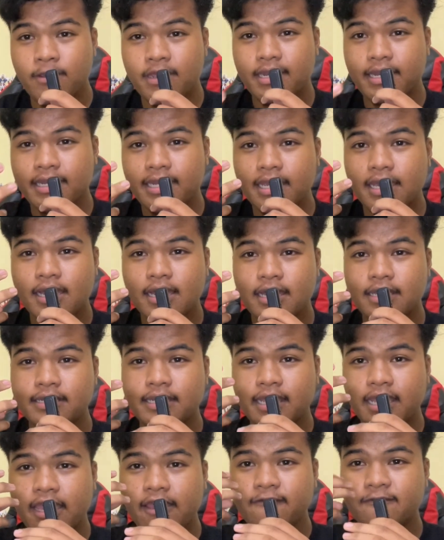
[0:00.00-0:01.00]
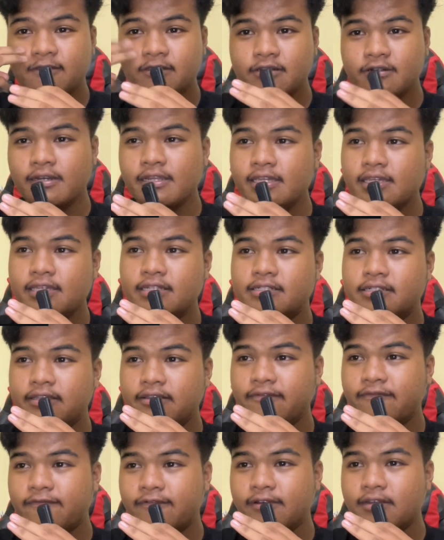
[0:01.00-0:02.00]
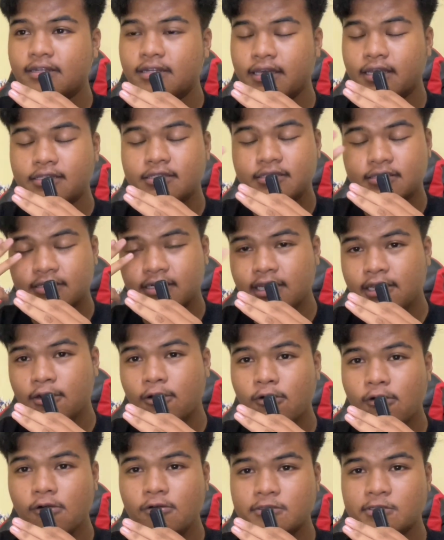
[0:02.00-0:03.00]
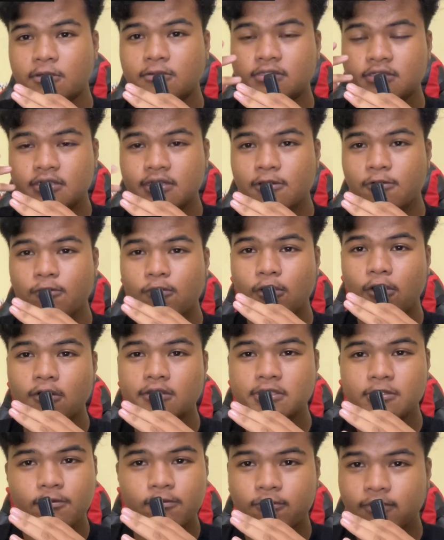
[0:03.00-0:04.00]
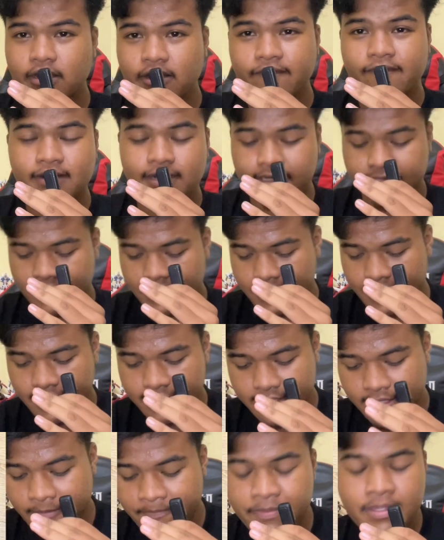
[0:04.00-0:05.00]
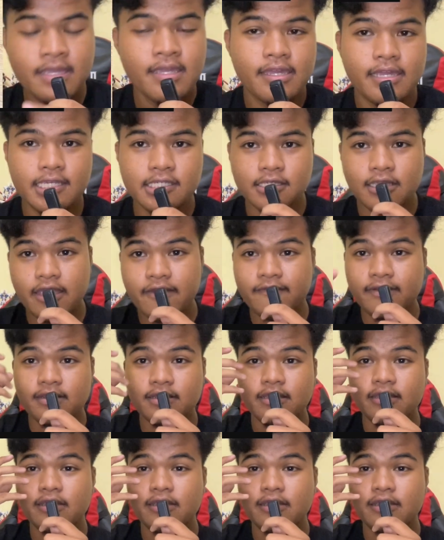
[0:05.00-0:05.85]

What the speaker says: They have three different three holes or three walls or whatever that thing is. It's every